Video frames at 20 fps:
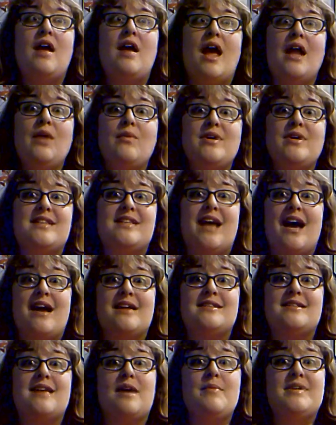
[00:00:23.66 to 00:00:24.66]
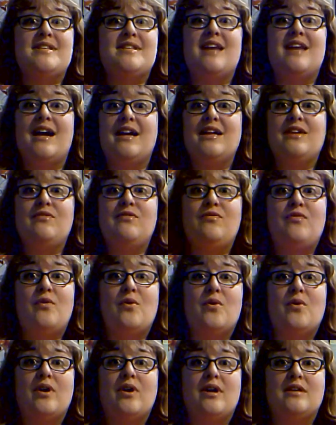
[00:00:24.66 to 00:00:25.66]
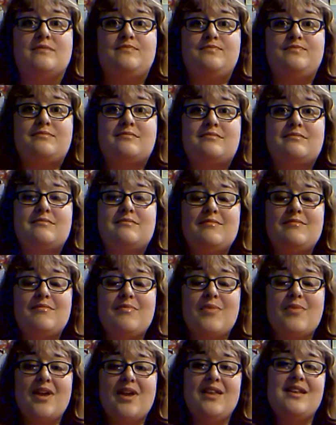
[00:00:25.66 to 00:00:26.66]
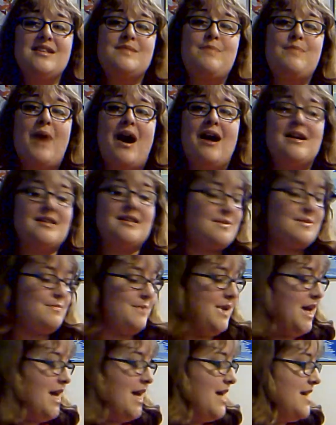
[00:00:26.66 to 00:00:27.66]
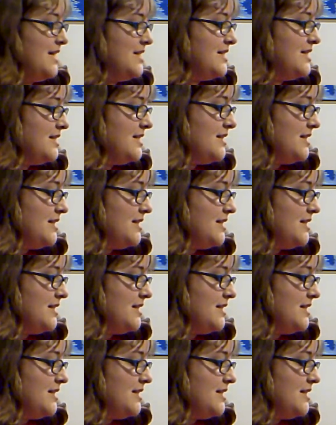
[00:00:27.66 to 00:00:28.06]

anyways, guys, I'm excited for this box because